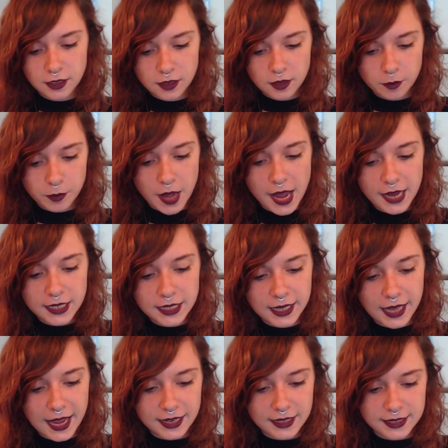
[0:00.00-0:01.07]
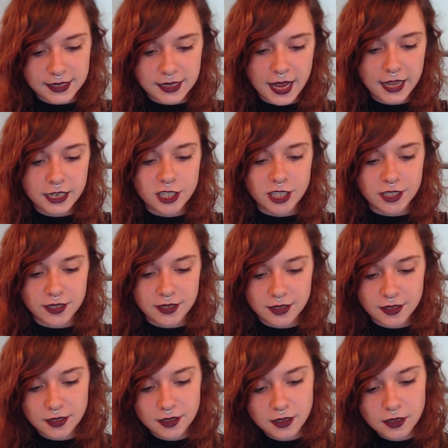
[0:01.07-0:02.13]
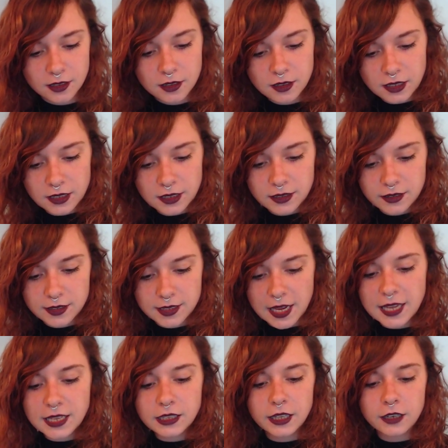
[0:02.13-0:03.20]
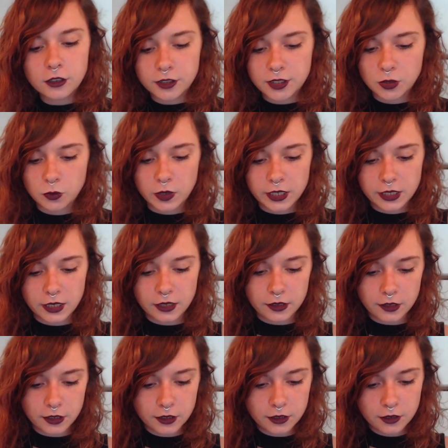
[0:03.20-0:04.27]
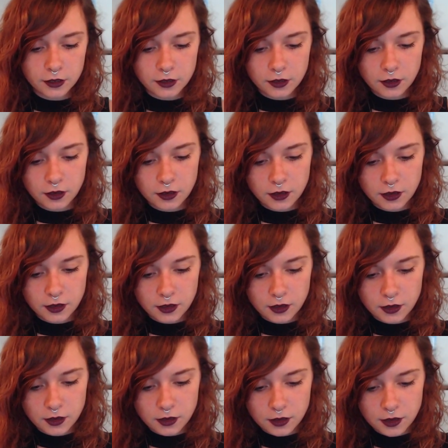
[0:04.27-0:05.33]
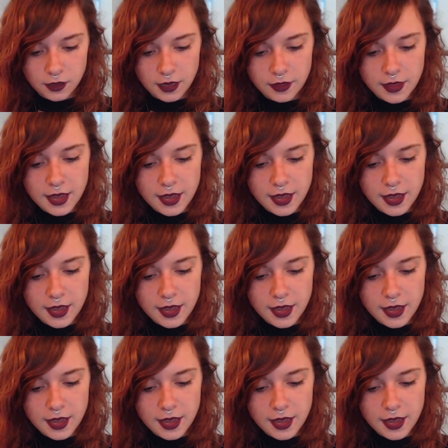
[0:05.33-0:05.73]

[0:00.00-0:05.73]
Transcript: behind gates and hedges, saying little to one another, and that